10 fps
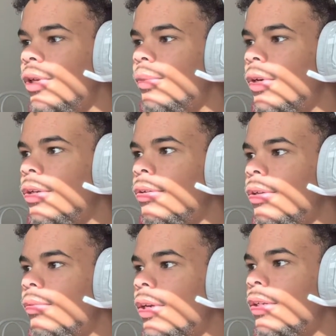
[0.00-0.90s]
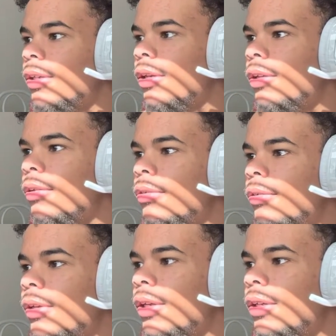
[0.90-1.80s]
Mom Green right there,
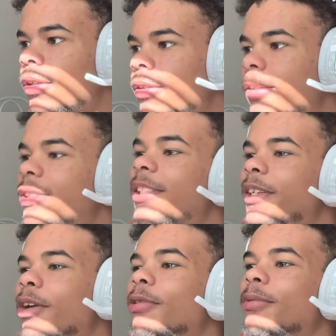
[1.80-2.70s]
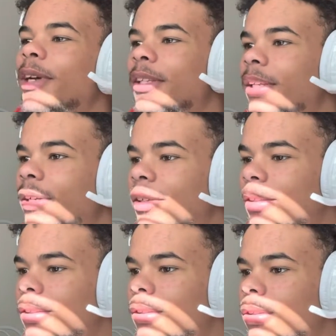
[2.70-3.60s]
okay. See Curry right there.
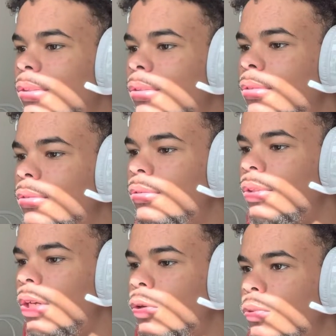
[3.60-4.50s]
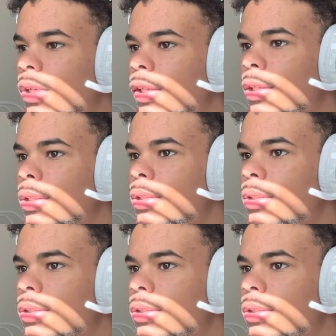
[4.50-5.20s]
We got Wiggins.